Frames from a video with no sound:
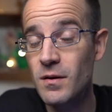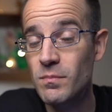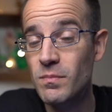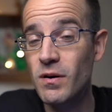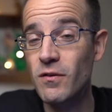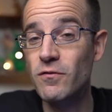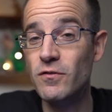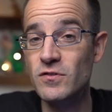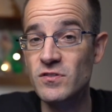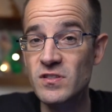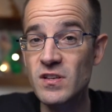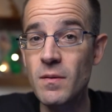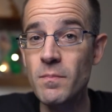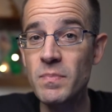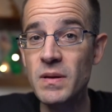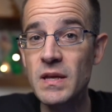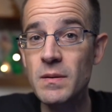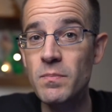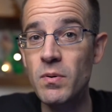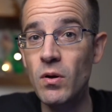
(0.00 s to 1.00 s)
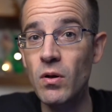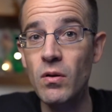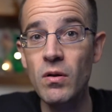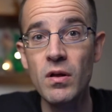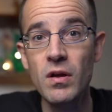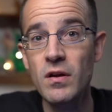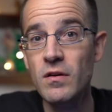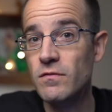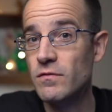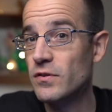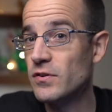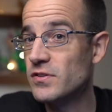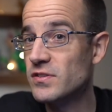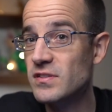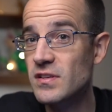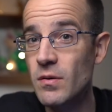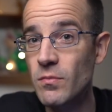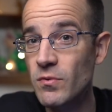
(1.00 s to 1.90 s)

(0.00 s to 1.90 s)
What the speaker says: But for some people, for some